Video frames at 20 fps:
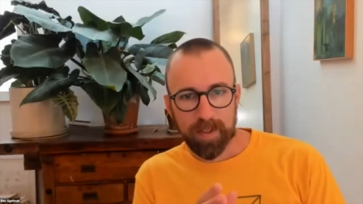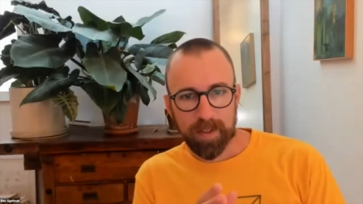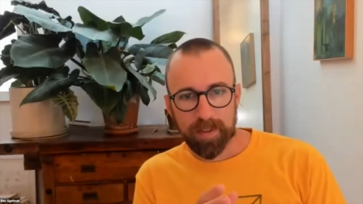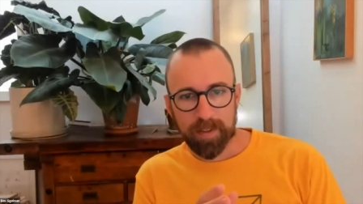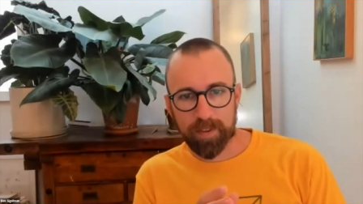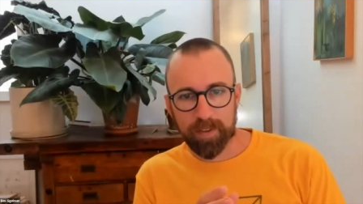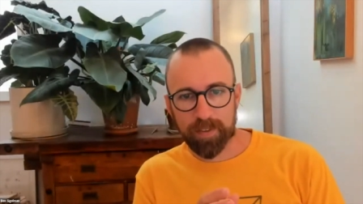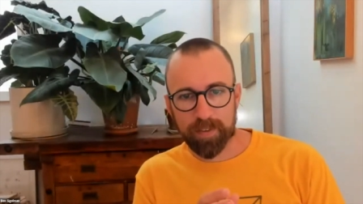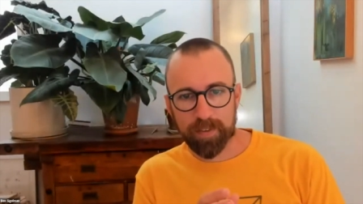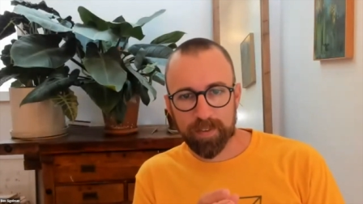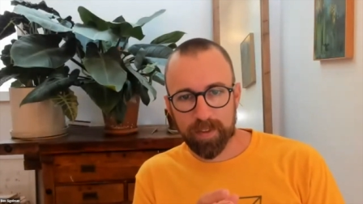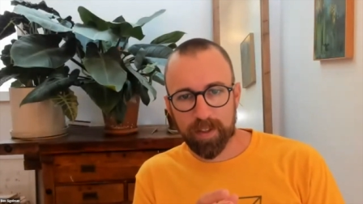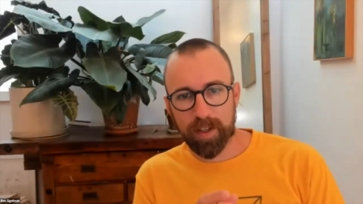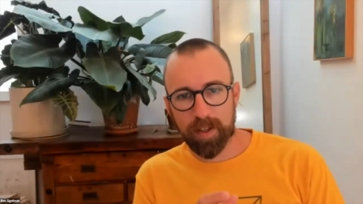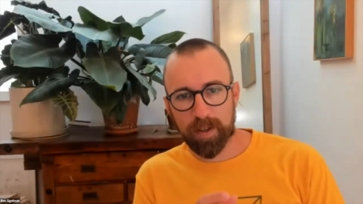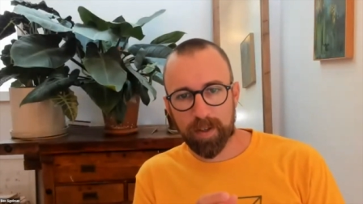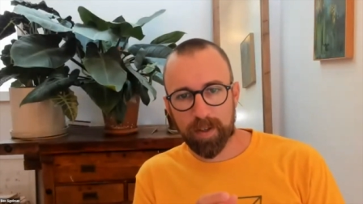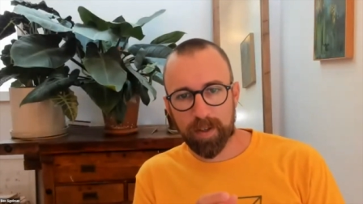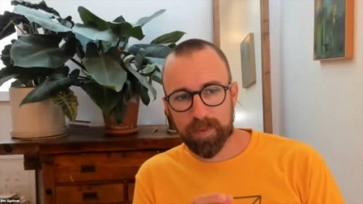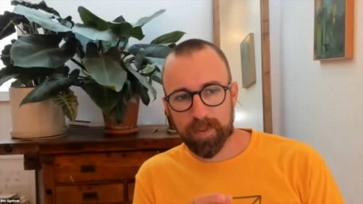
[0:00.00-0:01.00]
There's
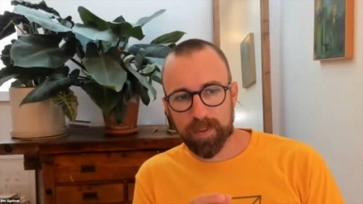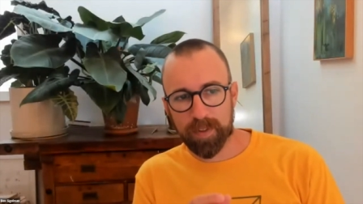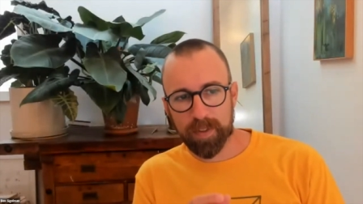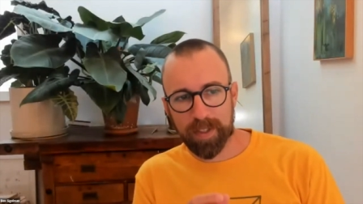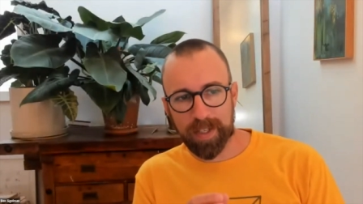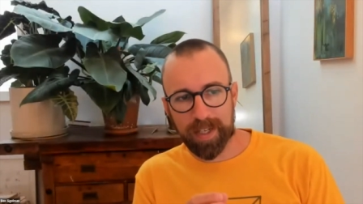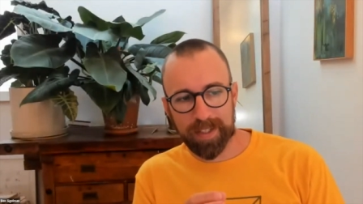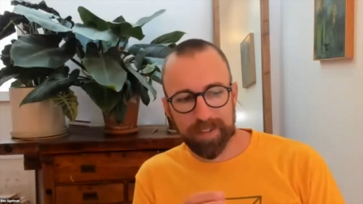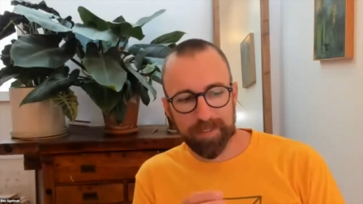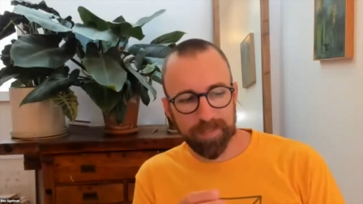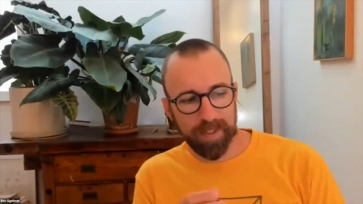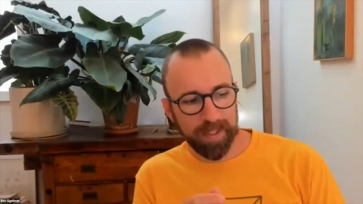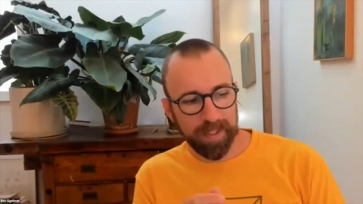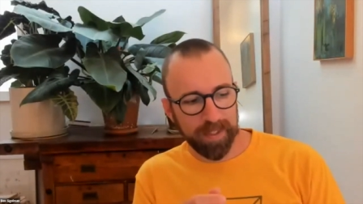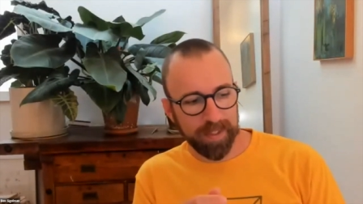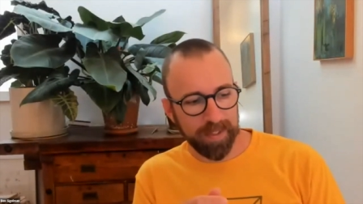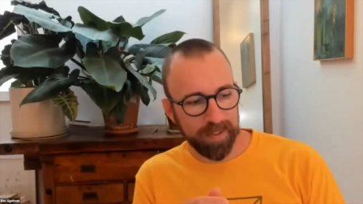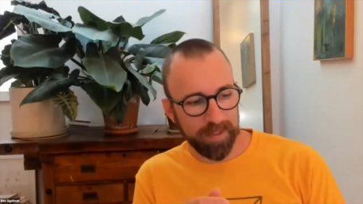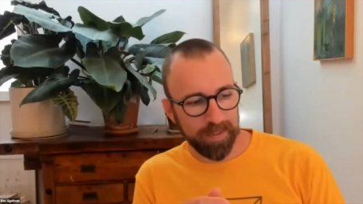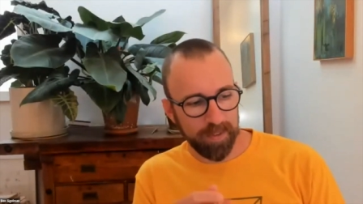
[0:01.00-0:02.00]
kind of like
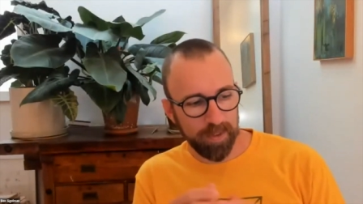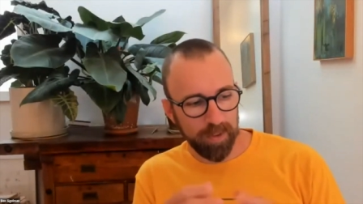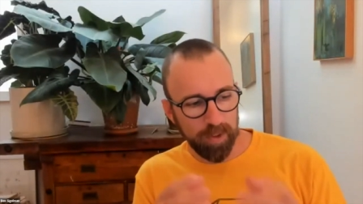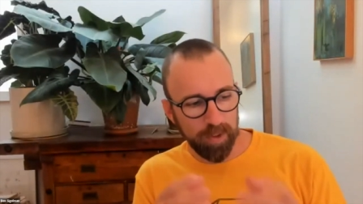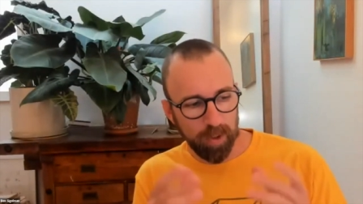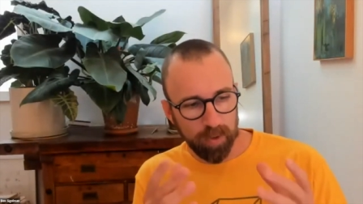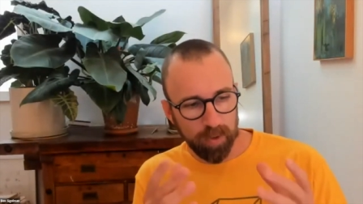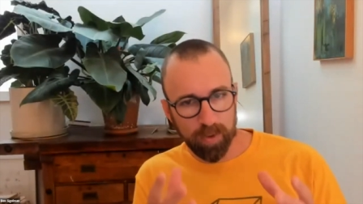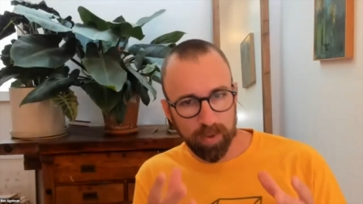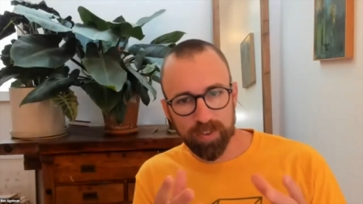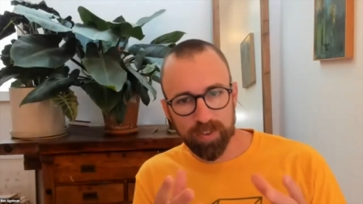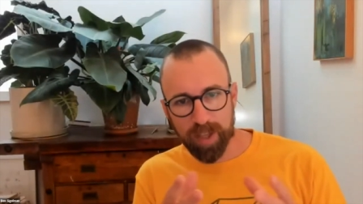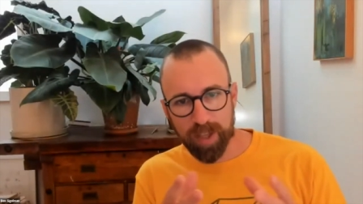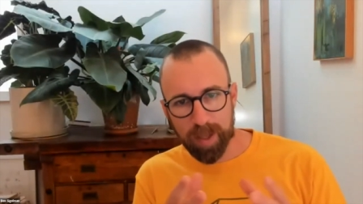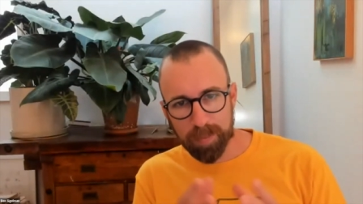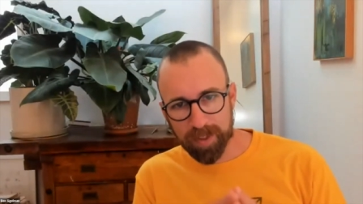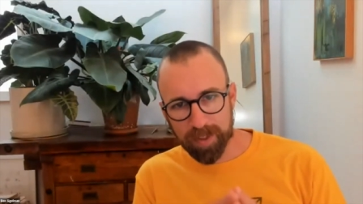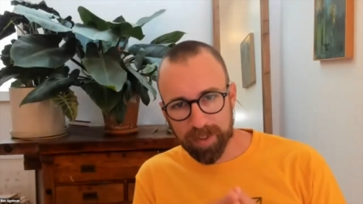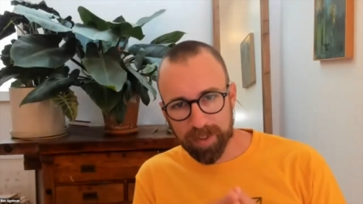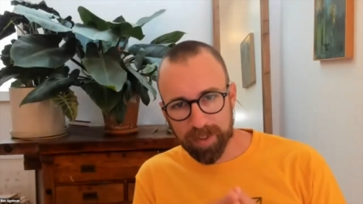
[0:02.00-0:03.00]
a local
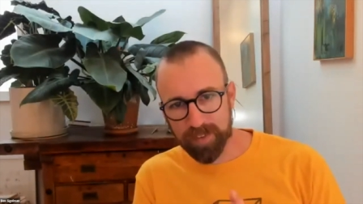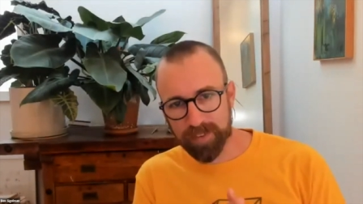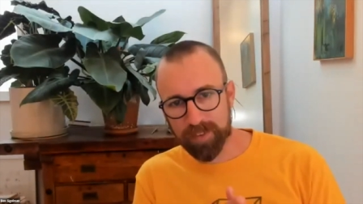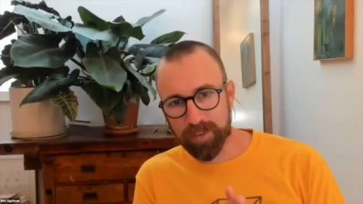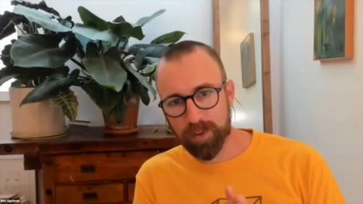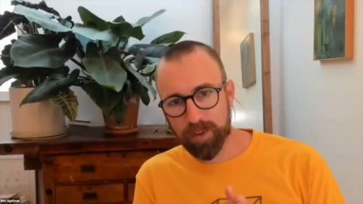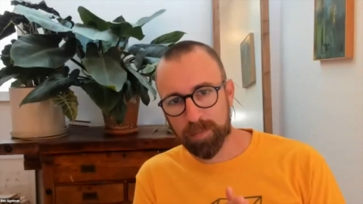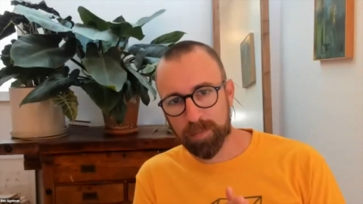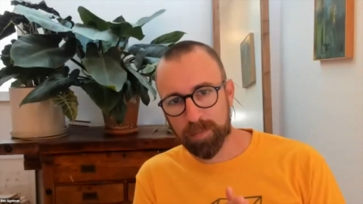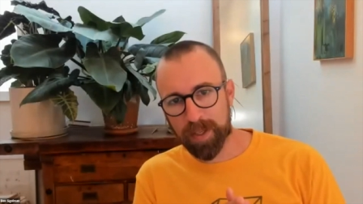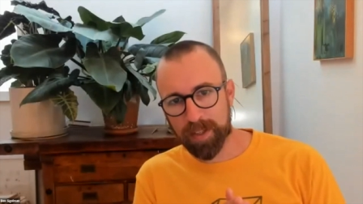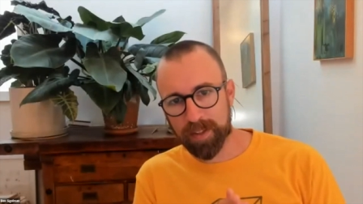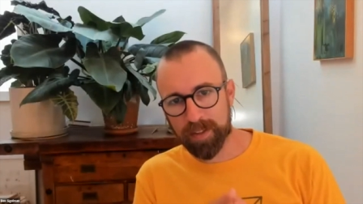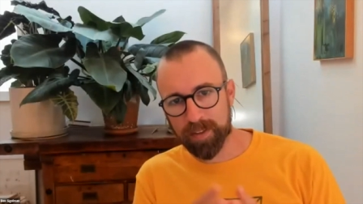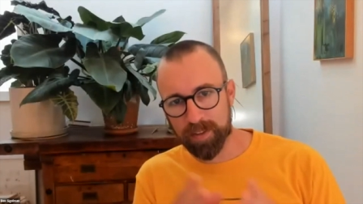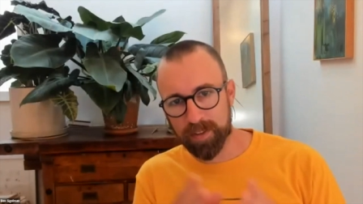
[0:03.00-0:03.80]
sampling decision you can make,